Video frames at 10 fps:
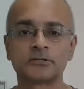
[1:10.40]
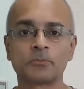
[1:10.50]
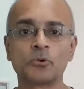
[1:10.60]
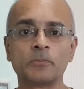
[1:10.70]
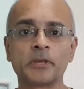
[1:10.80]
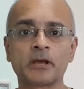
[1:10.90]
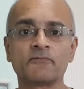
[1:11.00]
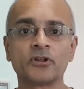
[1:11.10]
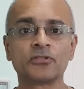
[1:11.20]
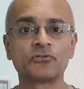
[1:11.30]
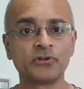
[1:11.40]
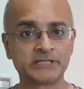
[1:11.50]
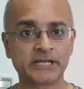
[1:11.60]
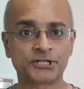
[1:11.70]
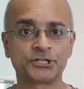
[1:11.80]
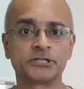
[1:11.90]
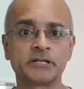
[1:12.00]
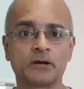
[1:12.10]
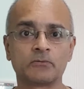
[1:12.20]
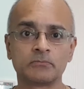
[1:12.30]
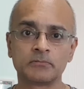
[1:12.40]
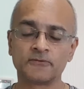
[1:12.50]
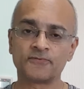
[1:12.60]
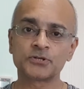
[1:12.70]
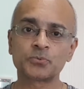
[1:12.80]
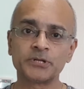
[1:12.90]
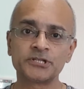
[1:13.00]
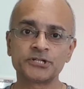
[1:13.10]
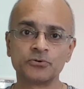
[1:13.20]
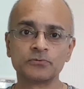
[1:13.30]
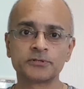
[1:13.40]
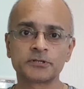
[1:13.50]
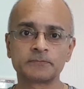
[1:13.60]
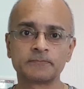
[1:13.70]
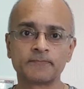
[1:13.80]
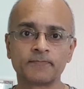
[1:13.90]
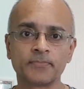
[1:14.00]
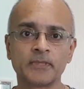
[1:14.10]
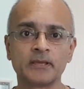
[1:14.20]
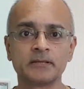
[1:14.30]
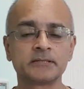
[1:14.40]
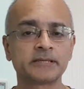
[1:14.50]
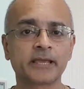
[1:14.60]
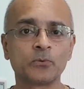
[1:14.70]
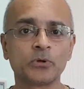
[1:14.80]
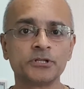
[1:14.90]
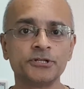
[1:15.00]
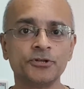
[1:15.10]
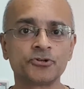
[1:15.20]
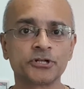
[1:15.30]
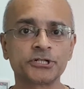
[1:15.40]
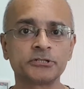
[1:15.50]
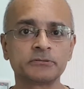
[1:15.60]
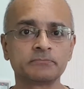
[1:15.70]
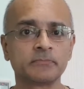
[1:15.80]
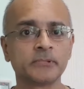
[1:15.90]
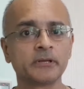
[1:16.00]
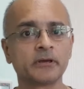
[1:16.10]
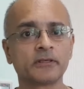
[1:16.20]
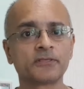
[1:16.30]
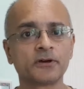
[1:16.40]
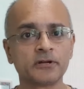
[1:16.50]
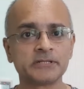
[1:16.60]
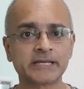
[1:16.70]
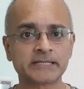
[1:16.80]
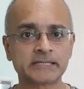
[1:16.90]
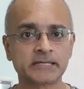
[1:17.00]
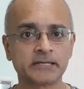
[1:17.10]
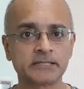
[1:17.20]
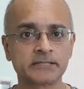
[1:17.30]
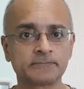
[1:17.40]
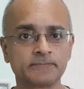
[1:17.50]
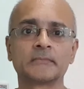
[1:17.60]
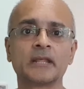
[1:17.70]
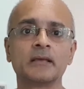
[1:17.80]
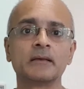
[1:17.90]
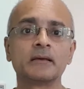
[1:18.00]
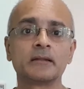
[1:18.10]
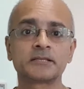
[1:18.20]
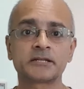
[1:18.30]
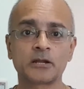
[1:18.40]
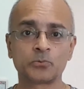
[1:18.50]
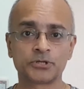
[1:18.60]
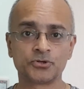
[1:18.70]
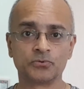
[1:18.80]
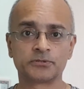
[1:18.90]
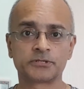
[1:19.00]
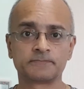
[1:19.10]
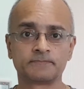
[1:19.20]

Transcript: I'm going to be covering 3 sections now. The first one is tools, second one is nutrition, and the third is exercise. Let's start with tools.